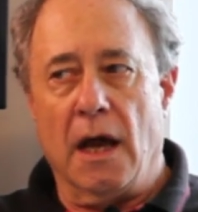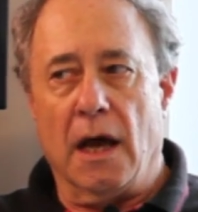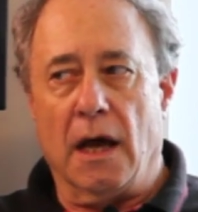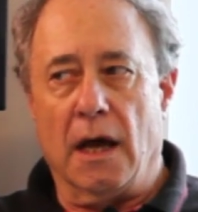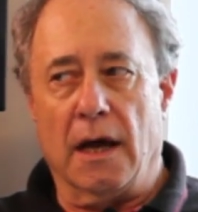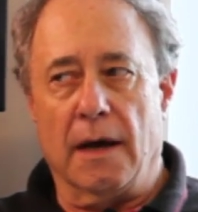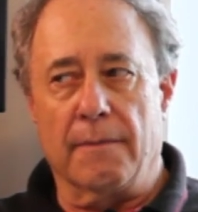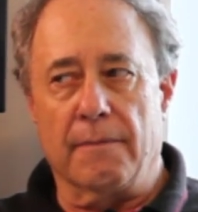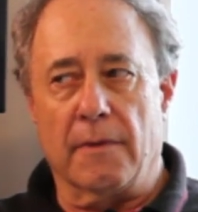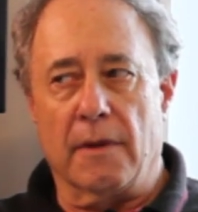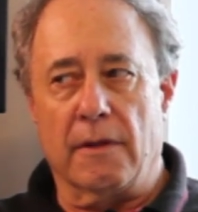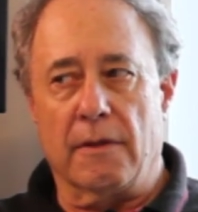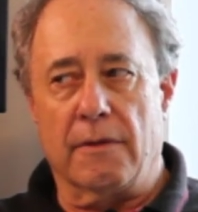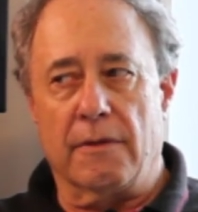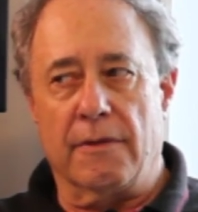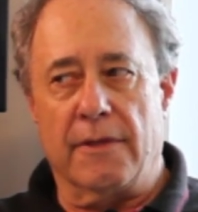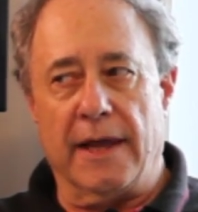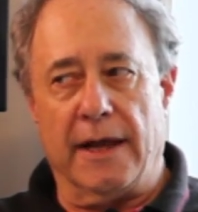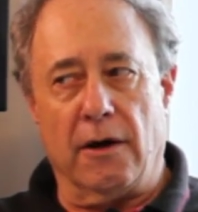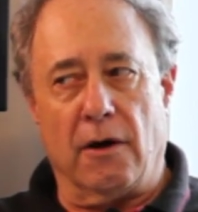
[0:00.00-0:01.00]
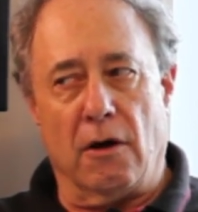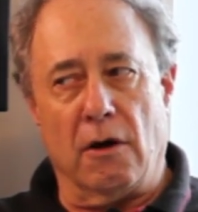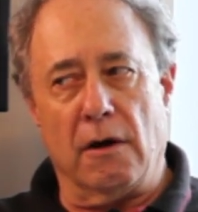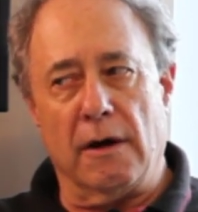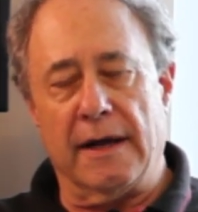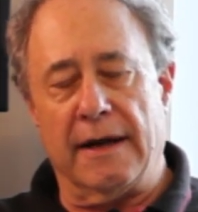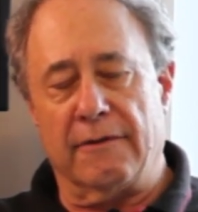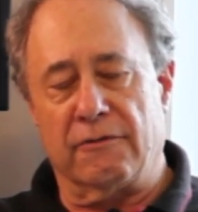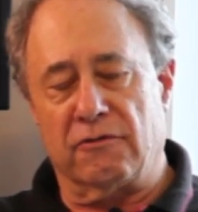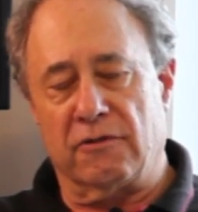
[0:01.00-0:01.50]
They all
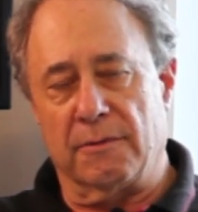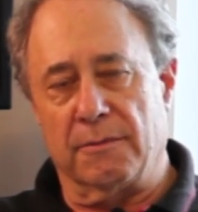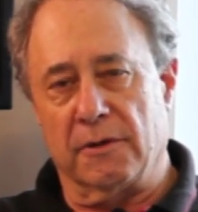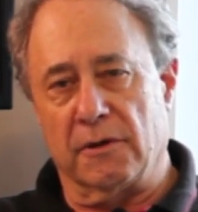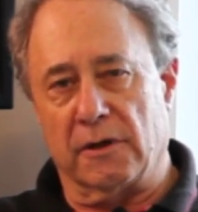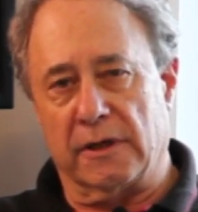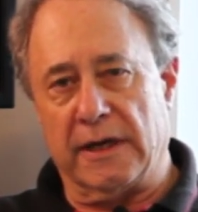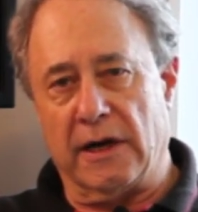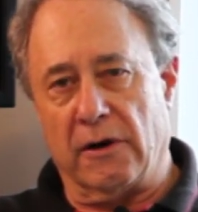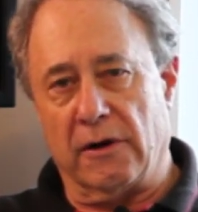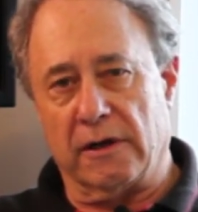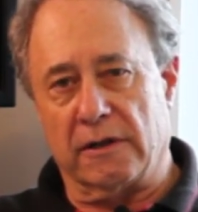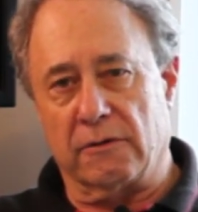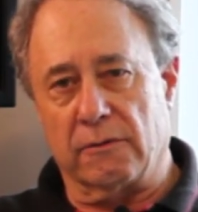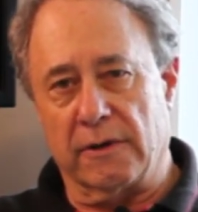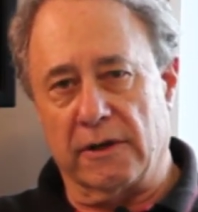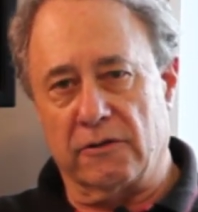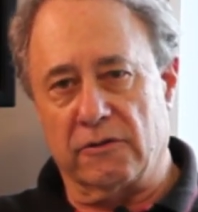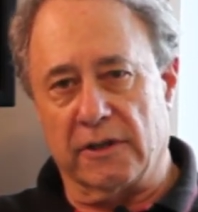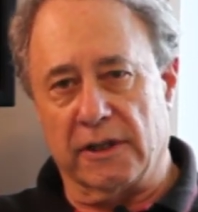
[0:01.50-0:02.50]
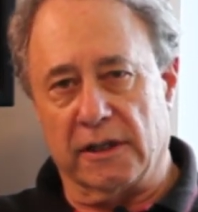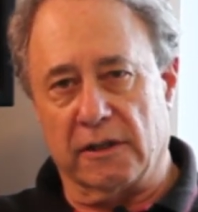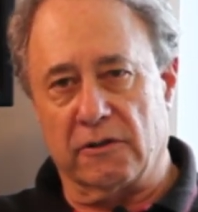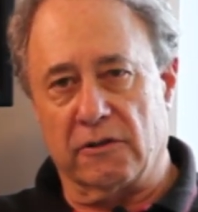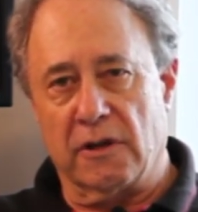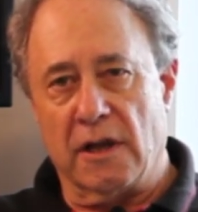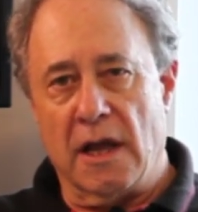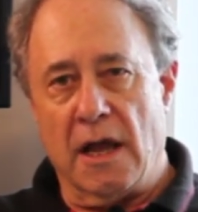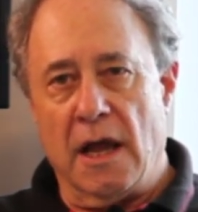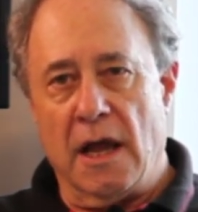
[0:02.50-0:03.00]
have similar characteristics.